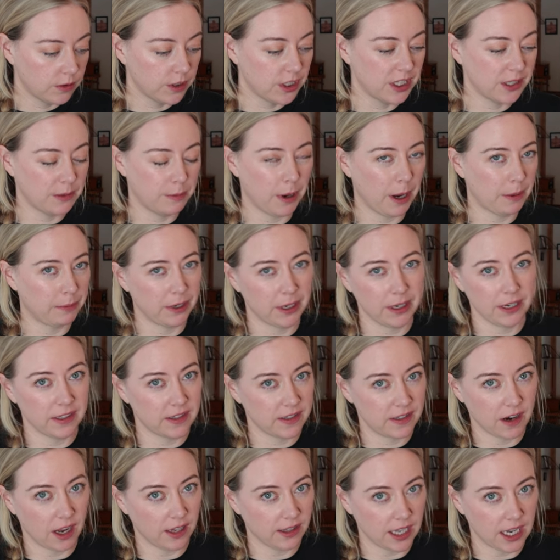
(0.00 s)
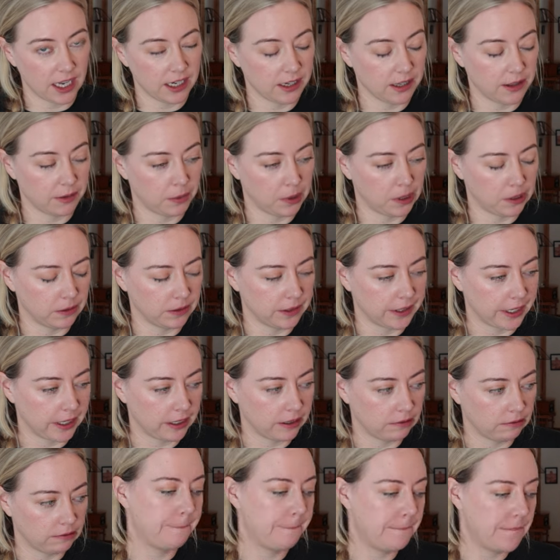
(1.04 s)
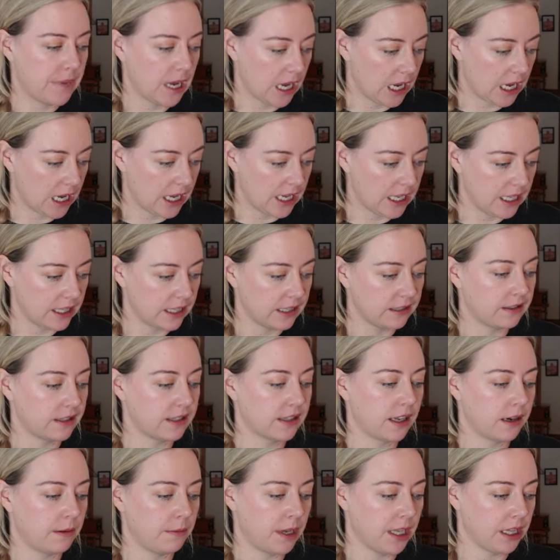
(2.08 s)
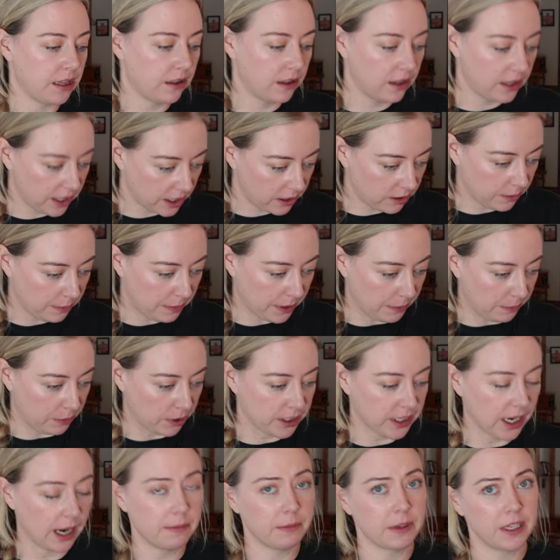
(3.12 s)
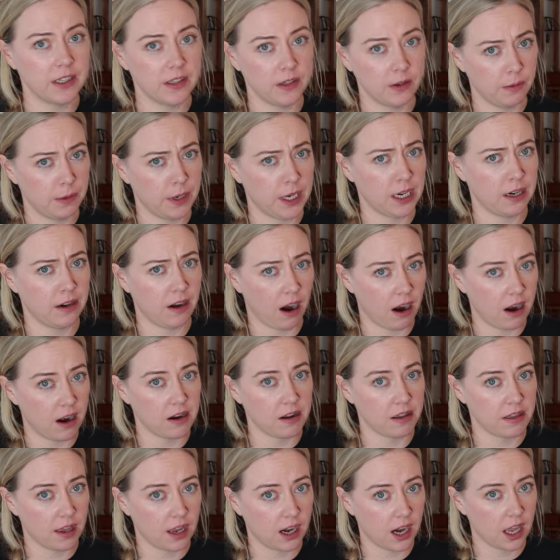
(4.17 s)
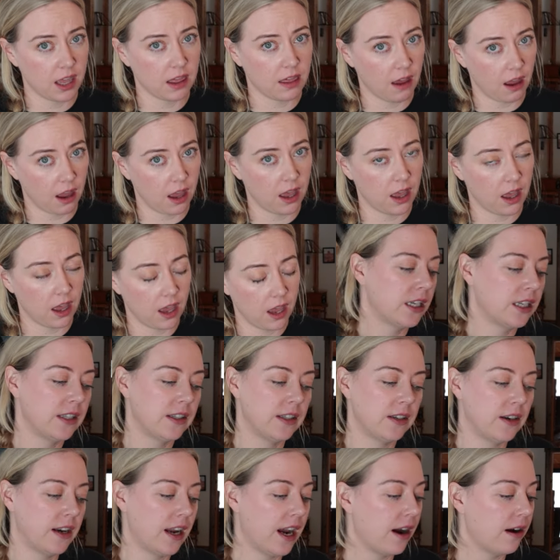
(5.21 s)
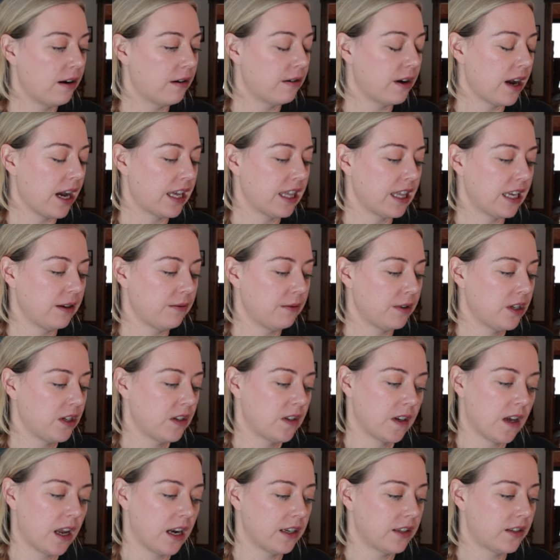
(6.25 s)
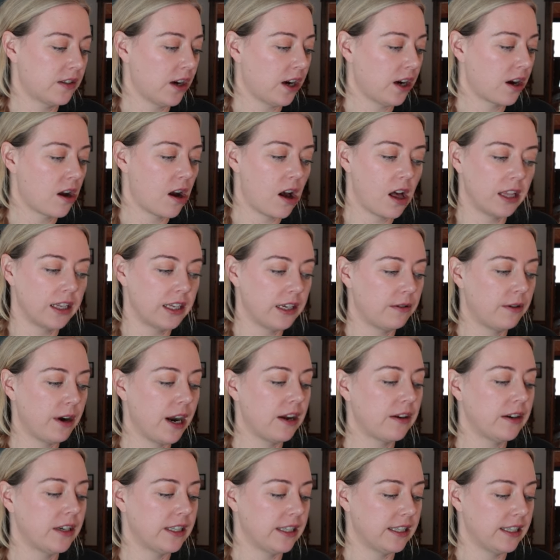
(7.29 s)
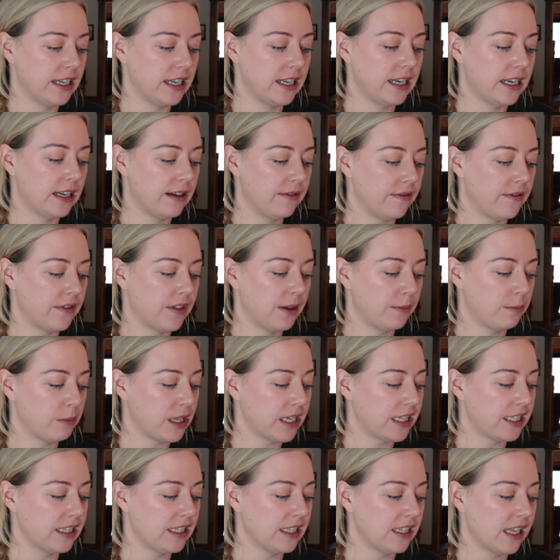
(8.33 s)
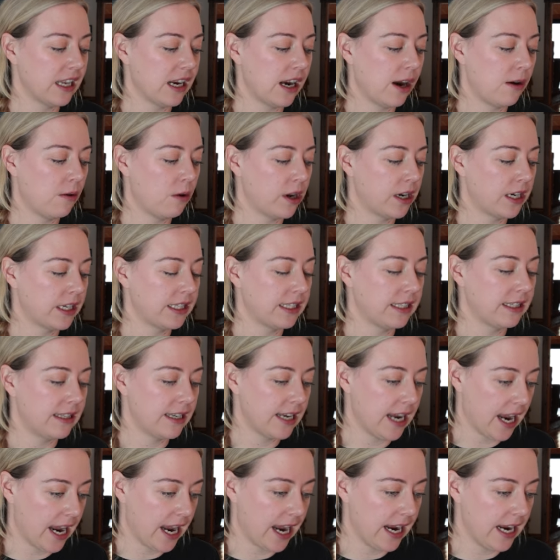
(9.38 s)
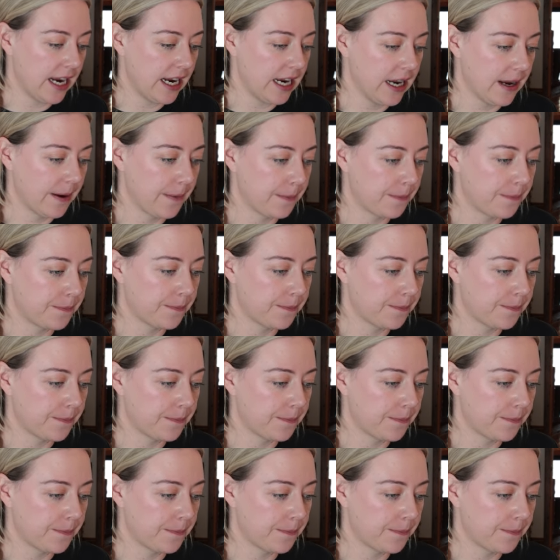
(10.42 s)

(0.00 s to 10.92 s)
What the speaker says: Which is a bummer. It's not the end of the world though. But this is going to be a little bit more time consuming and harder than I thought. So now I think we just got to start calling around and seeing if the places that I want to stay